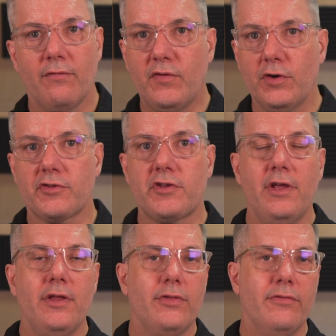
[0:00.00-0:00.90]
First,
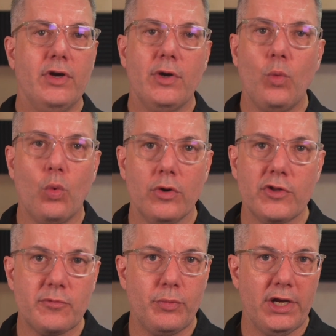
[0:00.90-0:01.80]
the very
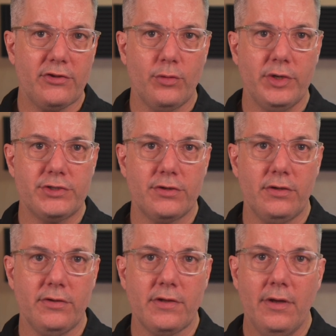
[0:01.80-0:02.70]
worst predatory
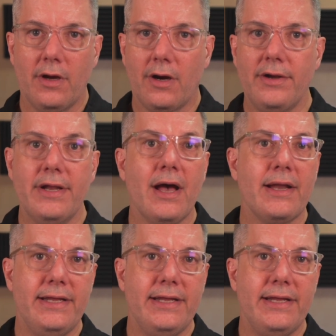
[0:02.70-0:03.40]
journals are not